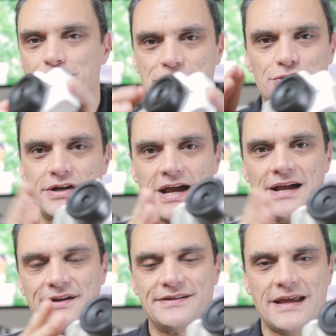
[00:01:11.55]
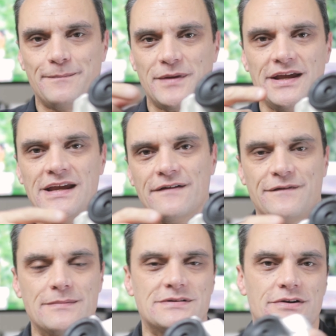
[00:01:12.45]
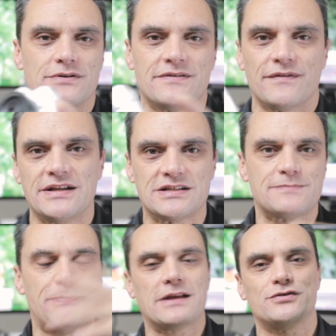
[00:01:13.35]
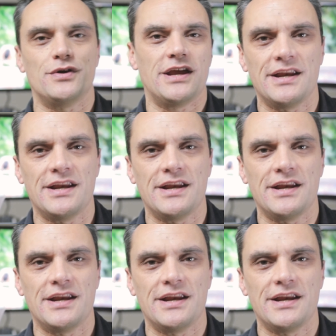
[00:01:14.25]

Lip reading: but you can't adapt the EF-M series of lenses back to